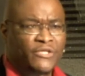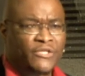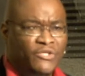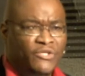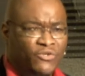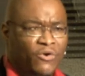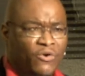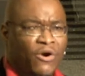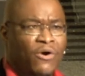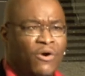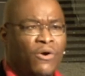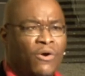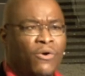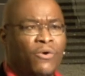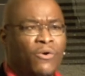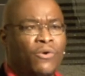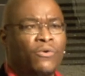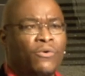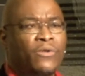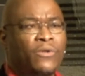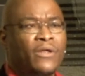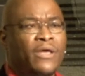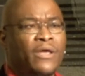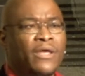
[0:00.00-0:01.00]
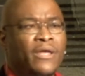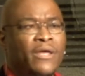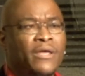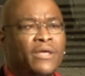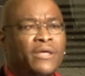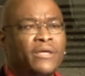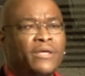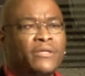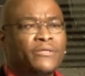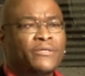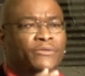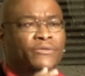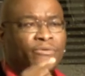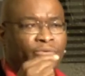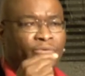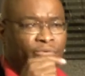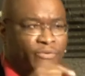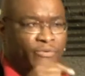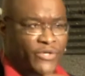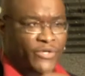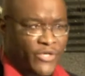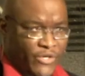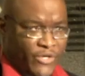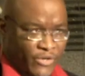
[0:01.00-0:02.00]
control
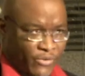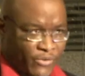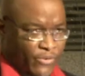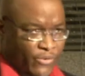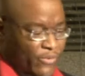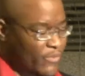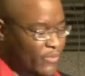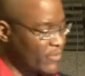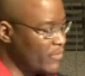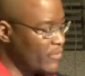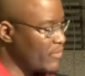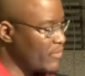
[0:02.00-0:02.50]
through you.